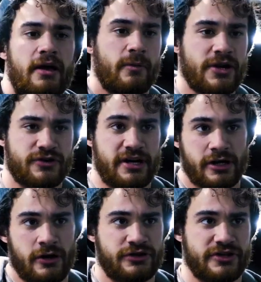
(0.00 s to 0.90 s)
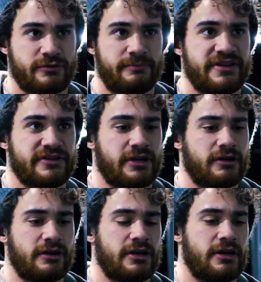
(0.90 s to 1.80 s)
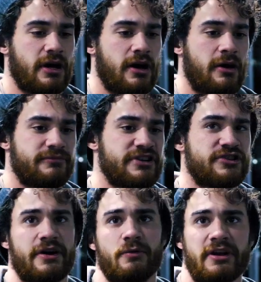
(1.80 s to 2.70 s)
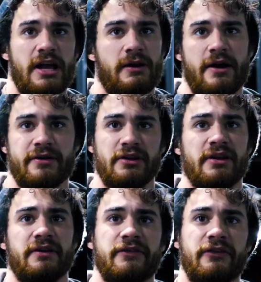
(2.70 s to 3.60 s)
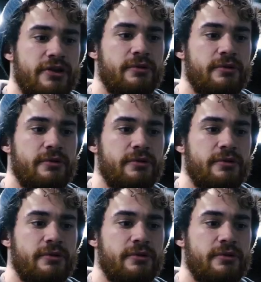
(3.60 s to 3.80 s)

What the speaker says: And the weight training coaches would basically teach you how to work out, how to lift.